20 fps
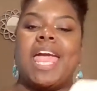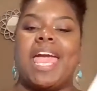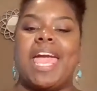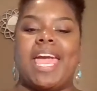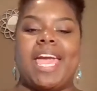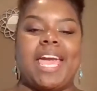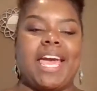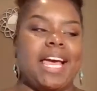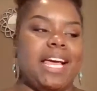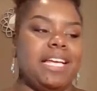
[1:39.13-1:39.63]

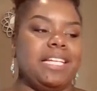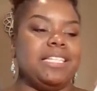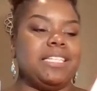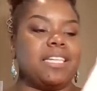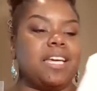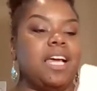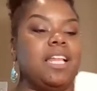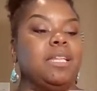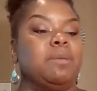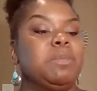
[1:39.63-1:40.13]
And
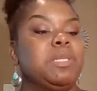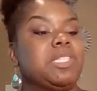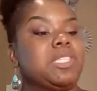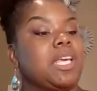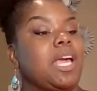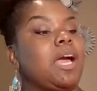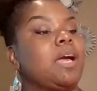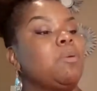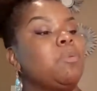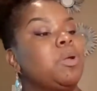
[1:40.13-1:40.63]
let me see.
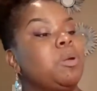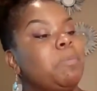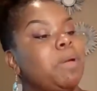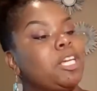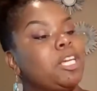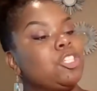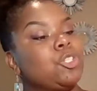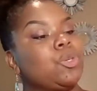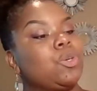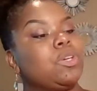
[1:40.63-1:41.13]
I want to make
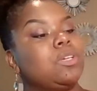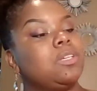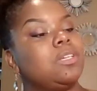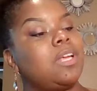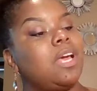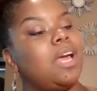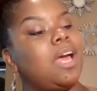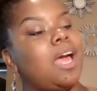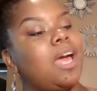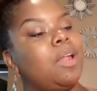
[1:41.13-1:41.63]
sure
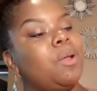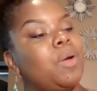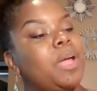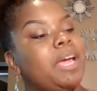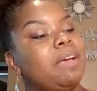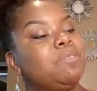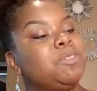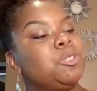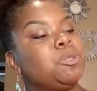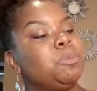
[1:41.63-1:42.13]
I don't
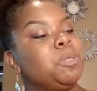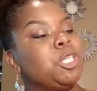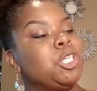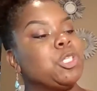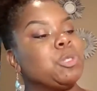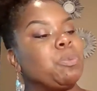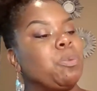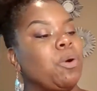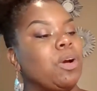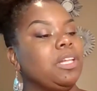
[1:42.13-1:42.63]
have too many
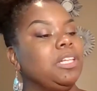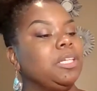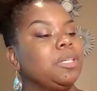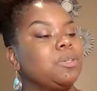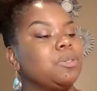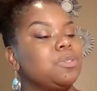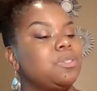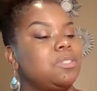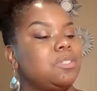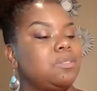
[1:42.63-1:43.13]

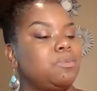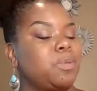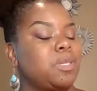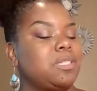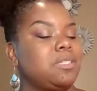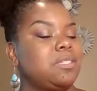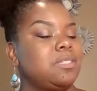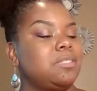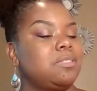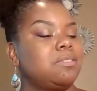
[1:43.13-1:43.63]
spoilers.
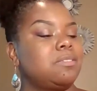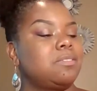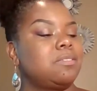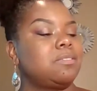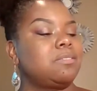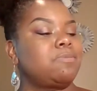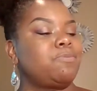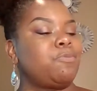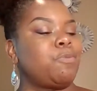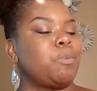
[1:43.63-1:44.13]

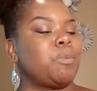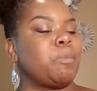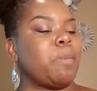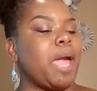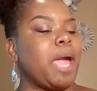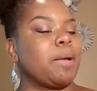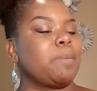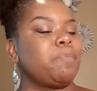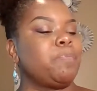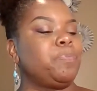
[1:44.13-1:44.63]
What's from the
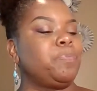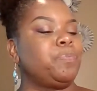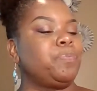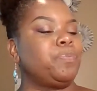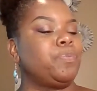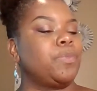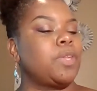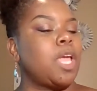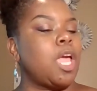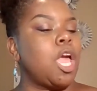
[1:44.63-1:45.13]
back?
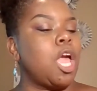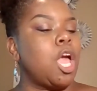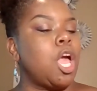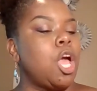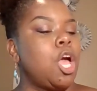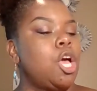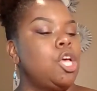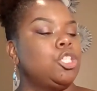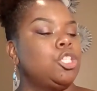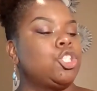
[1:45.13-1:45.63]

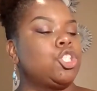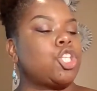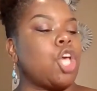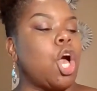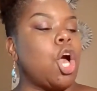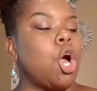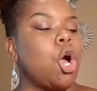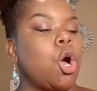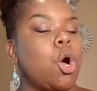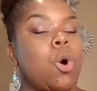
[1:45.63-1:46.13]

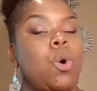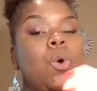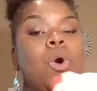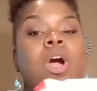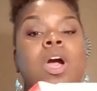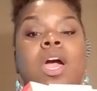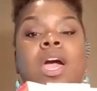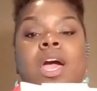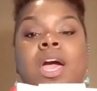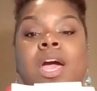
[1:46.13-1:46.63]
So
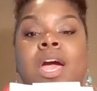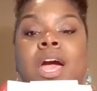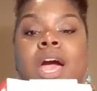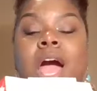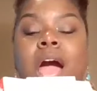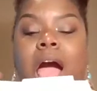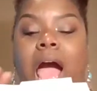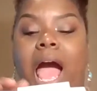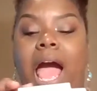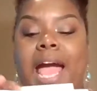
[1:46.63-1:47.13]

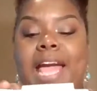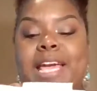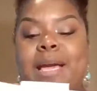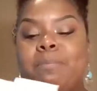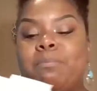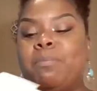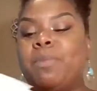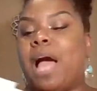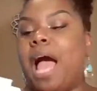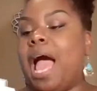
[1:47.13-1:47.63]

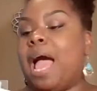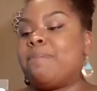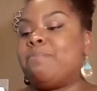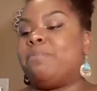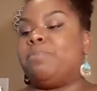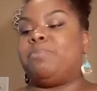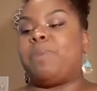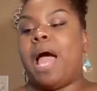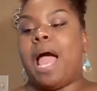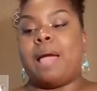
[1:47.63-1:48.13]
I'm
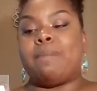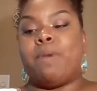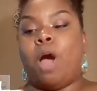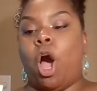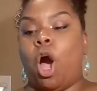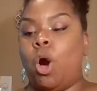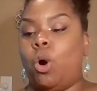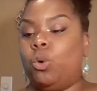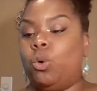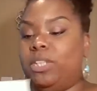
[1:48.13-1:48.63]

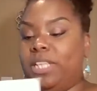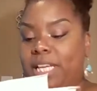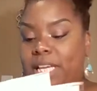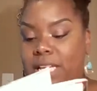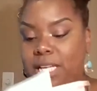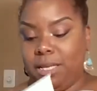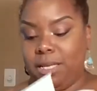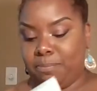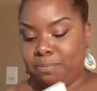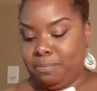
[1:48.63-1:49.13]

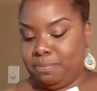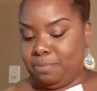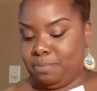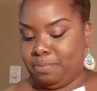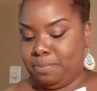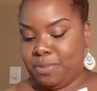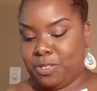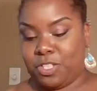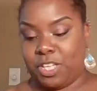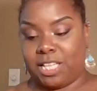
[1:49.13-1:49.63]
only
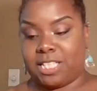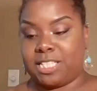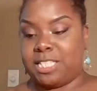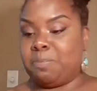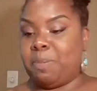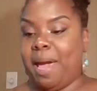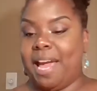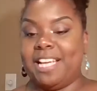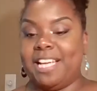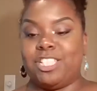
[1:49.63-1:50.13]
60
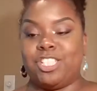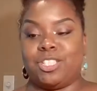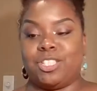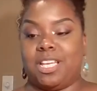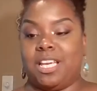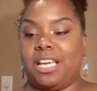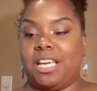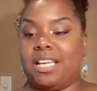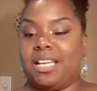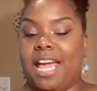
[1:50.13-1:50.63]
pages
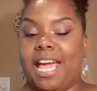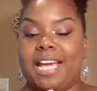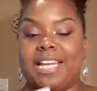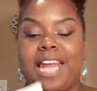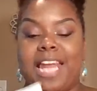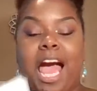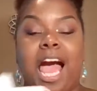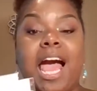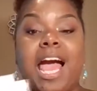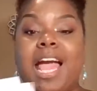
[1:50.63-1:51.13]
in, and
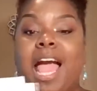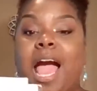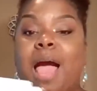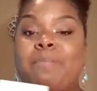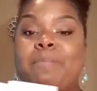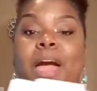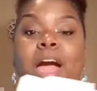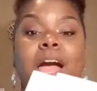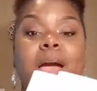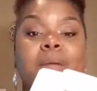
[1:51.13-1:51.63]

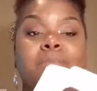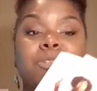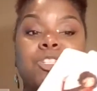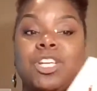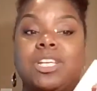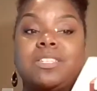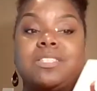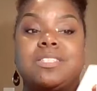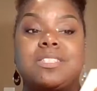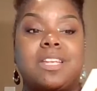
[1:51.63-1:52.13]
I'm
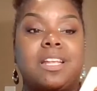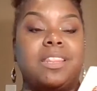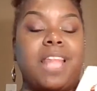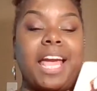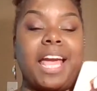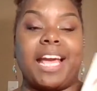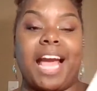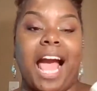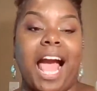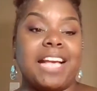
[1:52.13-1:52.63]
just
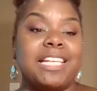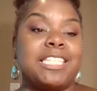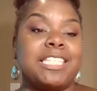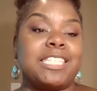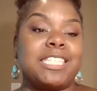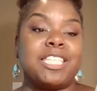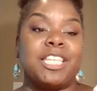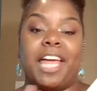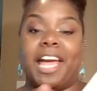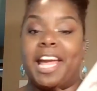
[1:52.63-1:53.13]
like I
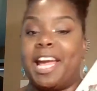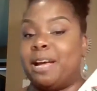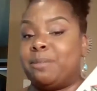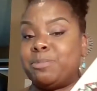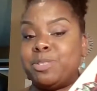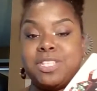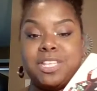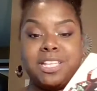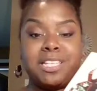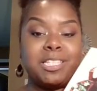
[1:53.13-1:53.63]
slammed
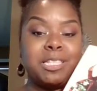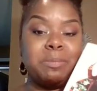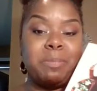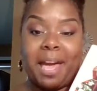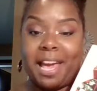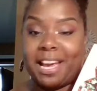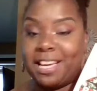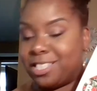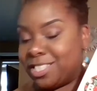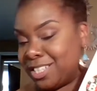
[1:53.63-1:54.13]
60
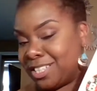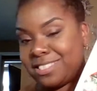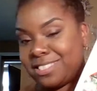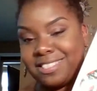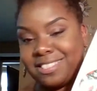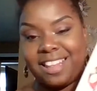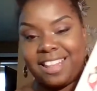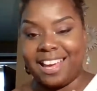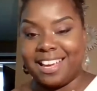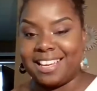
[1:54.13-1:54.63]
pages
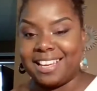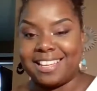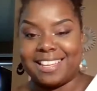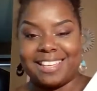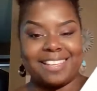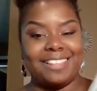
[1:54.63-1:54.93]
like